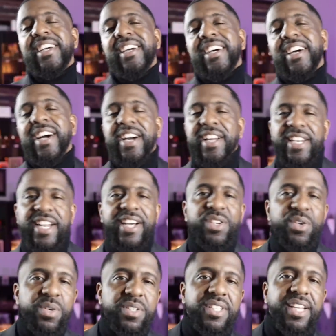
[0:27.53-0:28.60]
All right, now
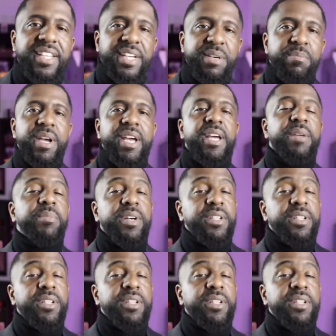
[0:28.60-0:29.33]
no, it's not that bad,